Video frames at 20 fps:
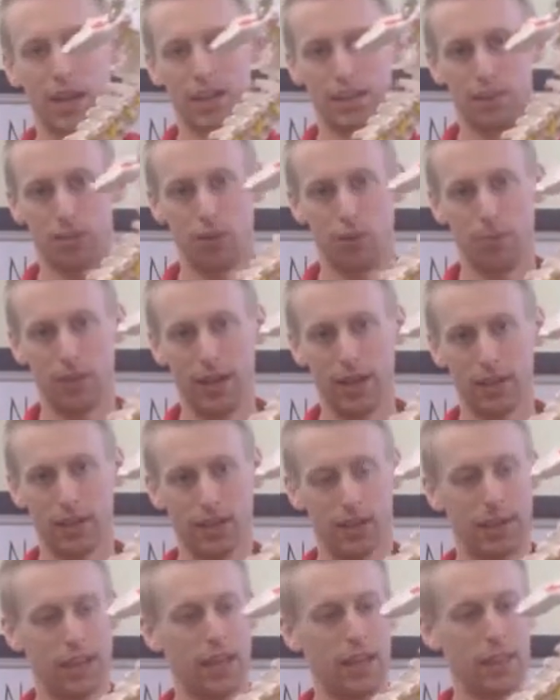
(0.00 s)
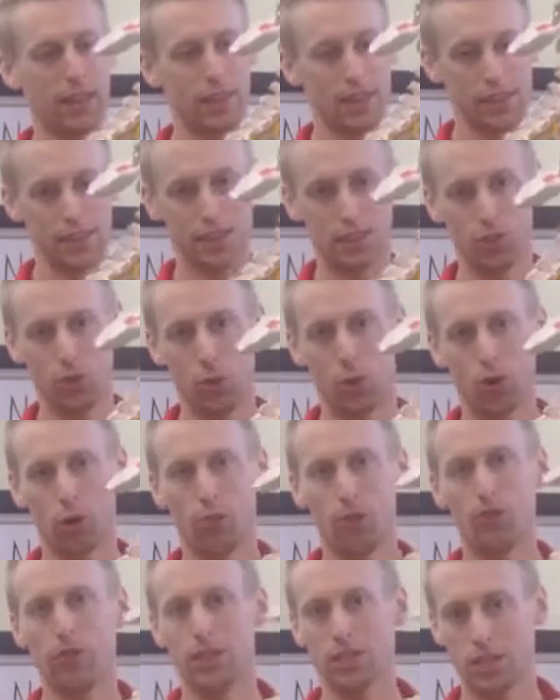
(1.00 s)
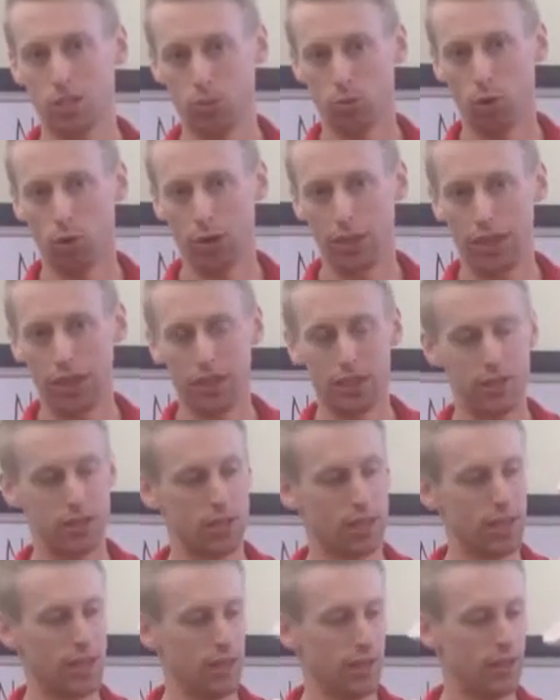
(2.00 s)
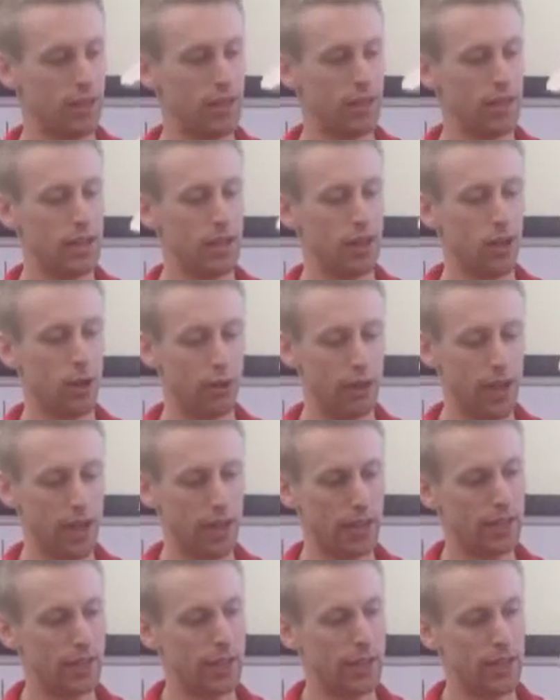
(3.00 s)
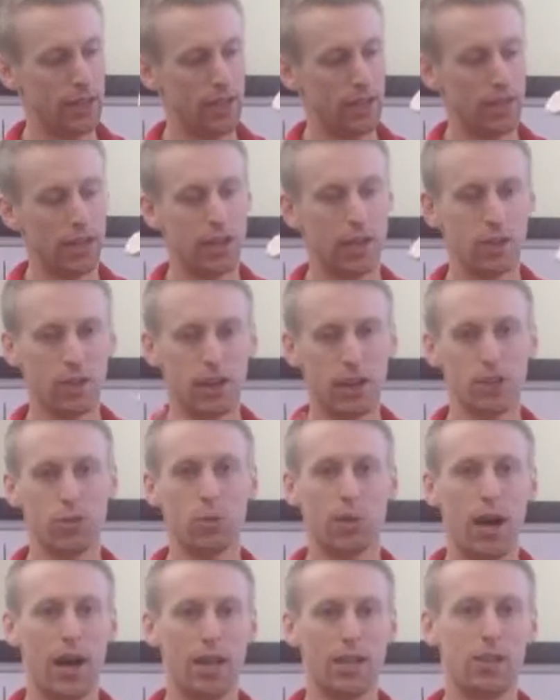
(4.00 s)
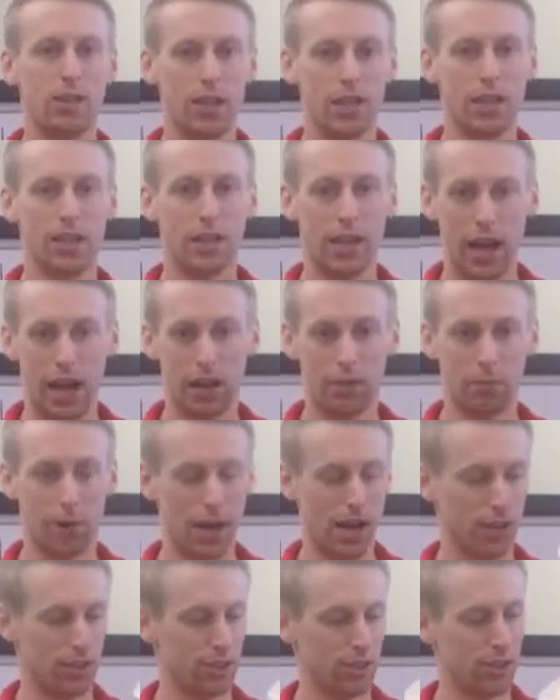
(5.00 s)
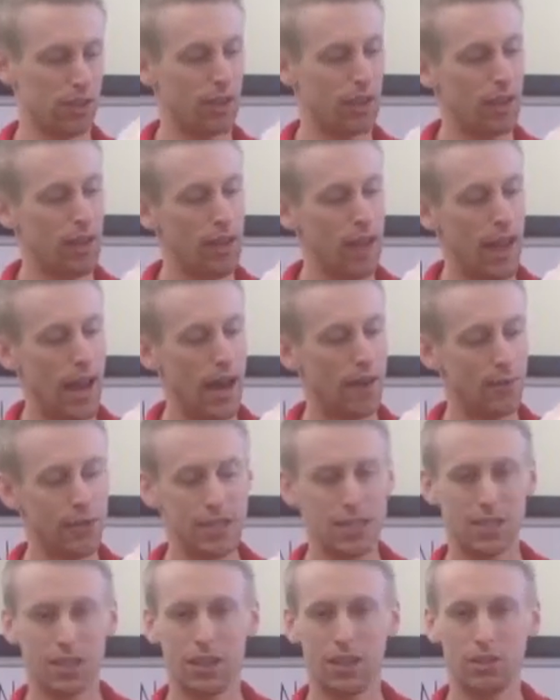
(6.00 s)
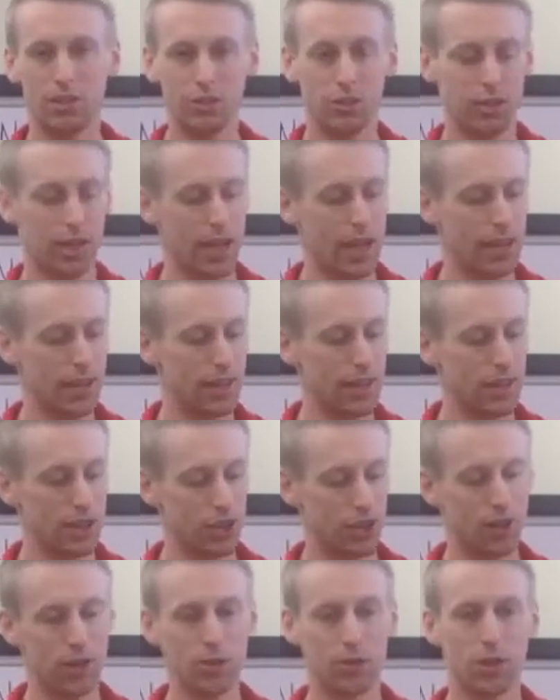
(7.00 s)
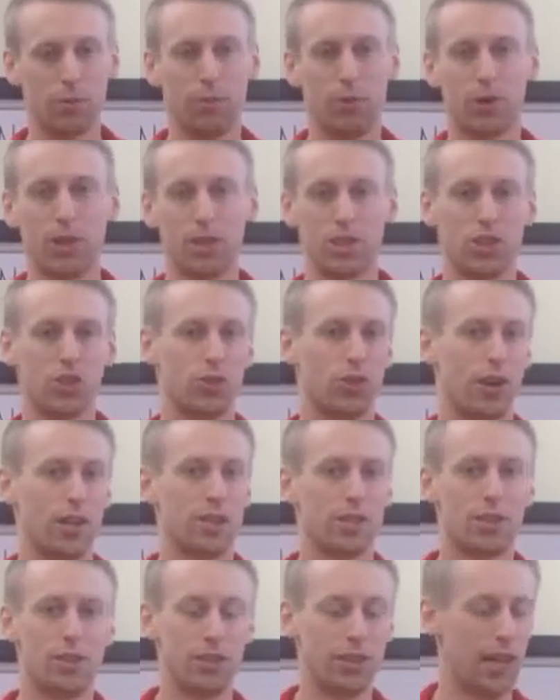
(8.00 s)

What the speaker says: back, and low back. This is normal, this is what we need to see, okay? Here is why you need a chiropractor. Every single day that you're out there putting stress or